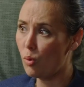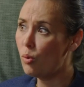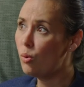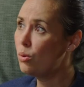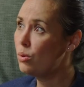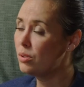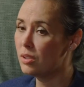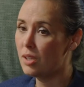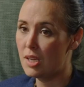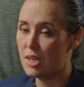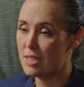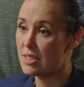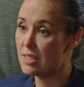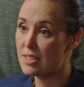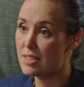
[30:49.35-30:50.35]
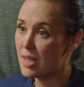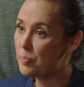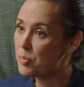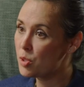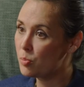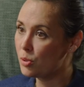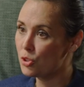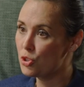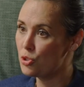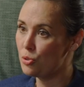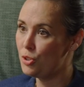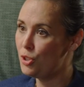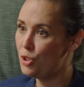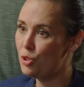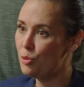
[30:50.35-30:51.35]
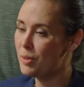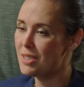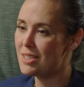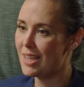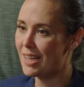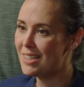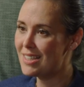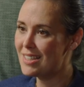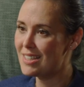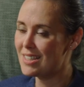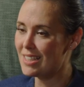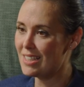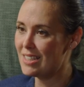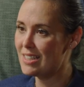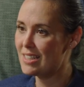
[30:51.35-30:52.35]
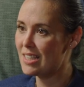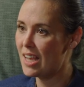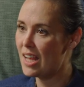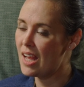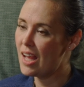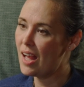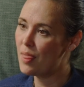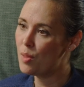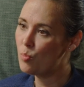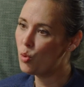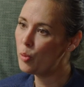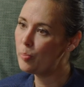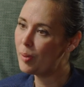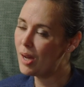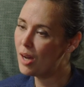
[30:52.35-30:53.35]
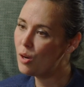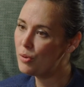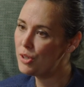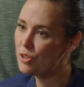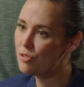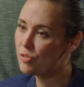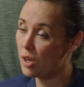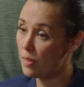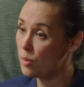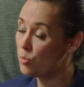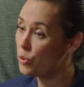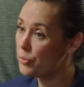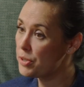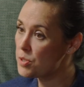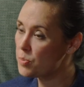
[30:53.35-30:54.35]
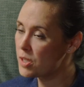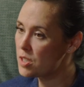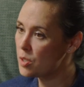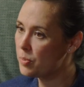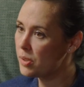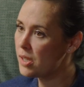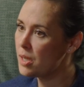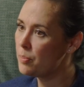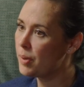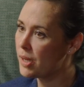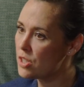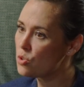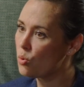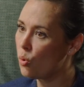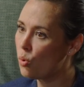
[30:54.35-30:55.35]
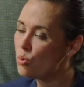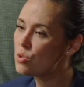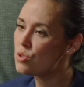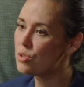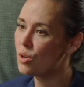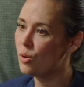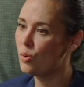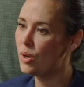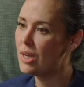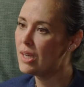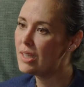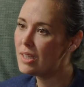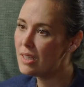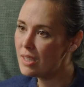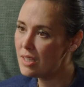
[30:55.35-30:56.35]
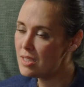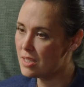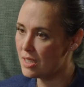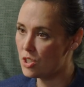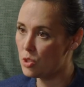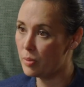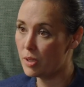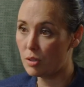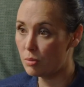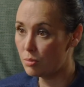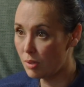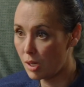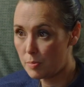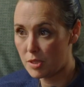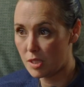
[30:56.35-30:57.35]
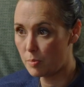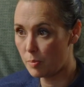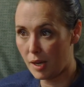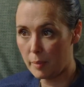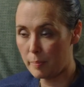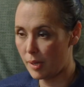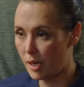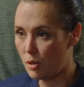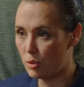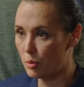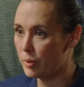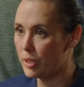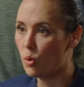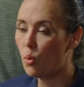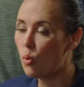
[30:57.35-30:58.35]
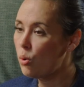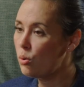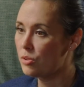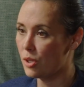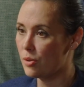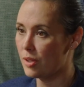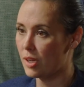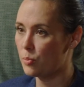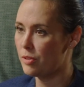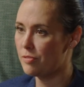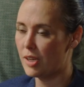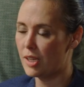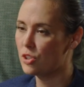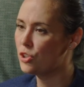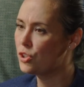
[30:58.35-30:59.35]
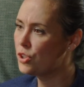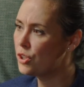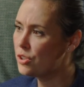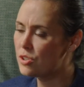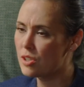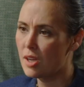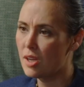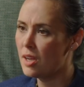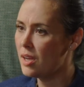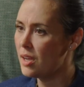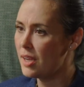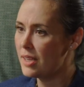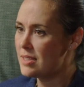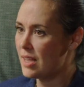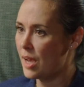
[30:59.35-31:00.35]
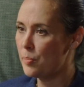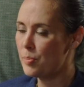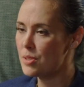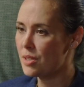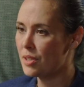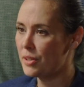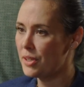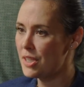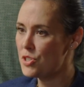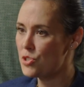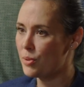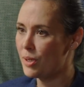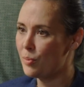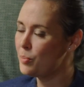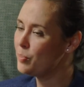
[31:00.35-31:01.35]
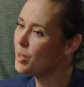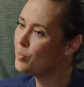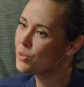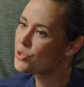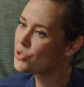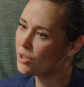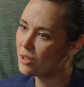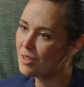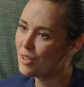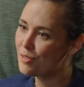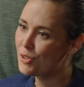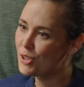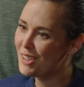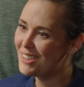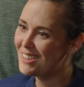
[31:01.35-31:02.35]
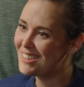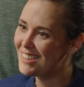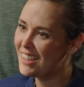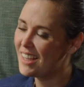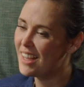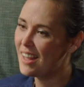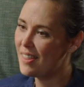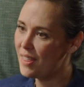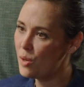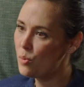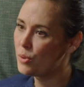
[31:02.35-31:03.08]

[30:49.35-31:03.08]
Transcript: all susceptible to human tendencies. And the more power you've got, the more responsibility. But it's also easy to be corrupted by power. We all know that. We've had good examples in our history when people started off good and they